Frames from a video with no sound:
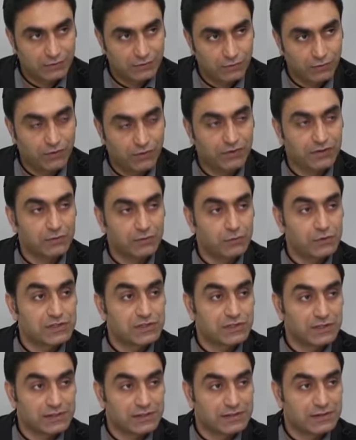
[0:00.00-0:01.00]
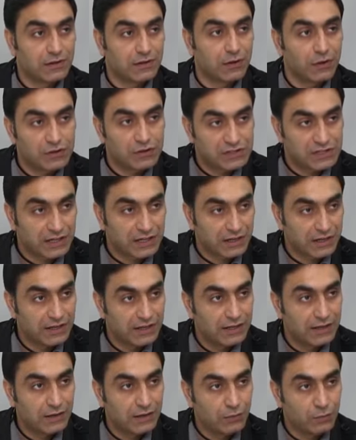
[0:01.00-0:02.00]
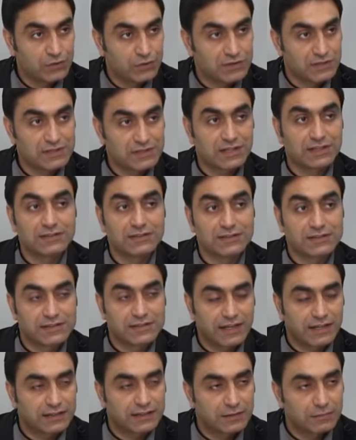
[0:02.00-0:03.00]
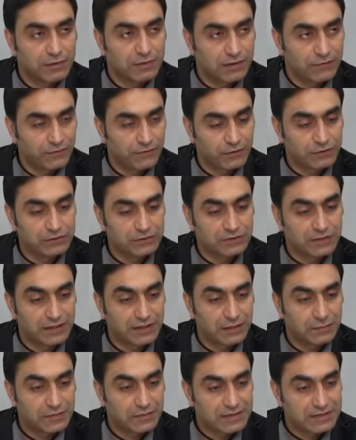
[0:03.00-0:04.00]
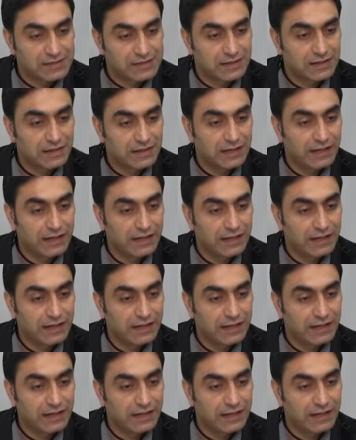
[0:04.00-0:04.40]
which is logic, which is understandable for the humans,